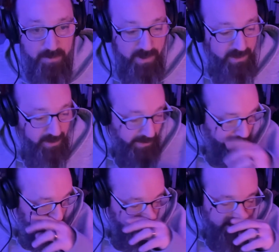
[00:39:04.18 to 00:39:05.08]
But
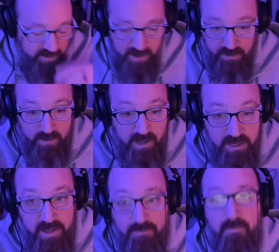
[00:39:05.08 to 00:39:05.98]
like, it's, it's
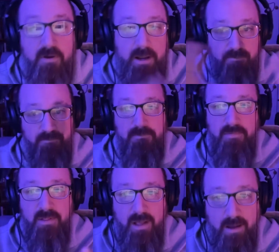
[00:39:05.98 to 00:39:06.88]
cause all right.
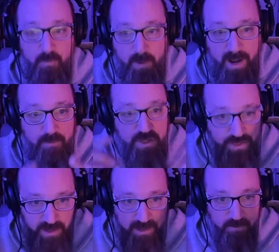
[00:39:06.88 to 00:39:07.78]
What I was
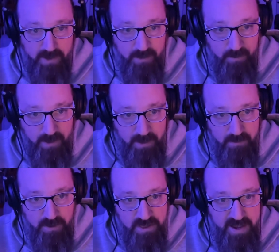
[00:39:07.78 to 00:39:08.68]
thinking when you, when you
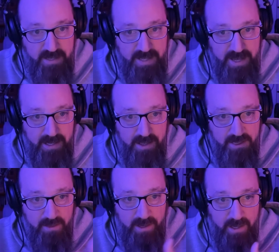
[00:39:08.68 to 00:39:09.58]
were saying that
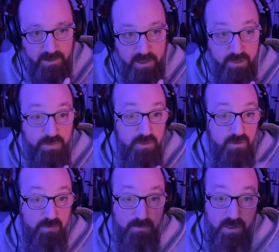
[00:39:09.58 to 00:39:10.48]
is like this,
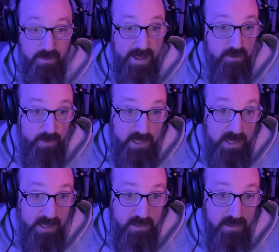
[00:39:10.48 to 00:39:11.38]
this, this last
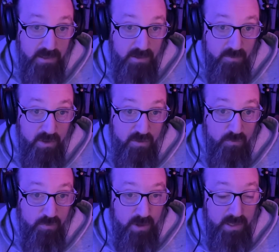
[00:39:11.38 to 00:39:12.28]
weekend was a
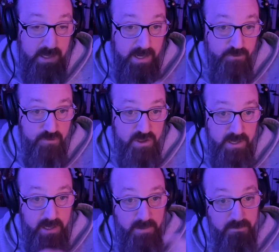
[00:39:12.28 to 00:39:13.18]
really
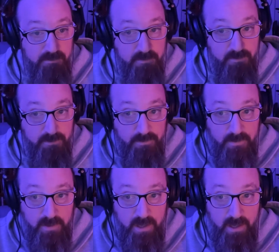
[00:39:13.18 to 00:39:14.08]
interesting
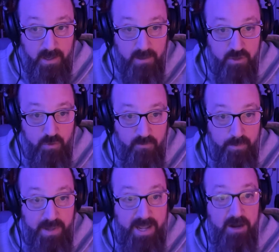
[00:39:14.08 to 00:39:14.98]
Uh, sort of a
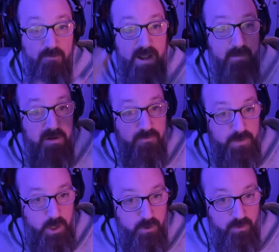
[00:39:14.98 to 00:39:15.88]
panoramic
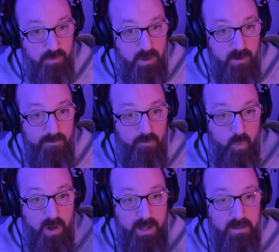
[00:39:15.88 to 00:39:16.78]
view of
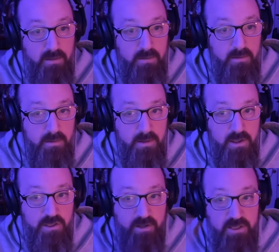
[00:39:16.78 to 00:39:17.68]
what
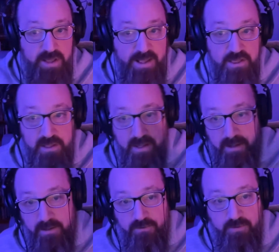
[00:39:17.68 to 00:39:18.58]
success
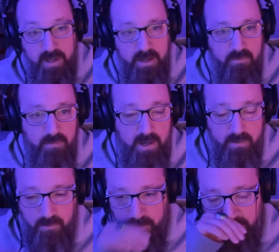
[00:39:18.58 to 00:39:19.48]
is and,
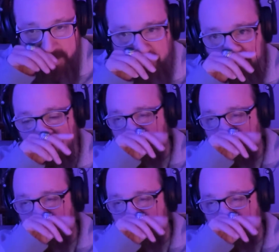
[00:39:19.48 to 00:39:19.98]
and like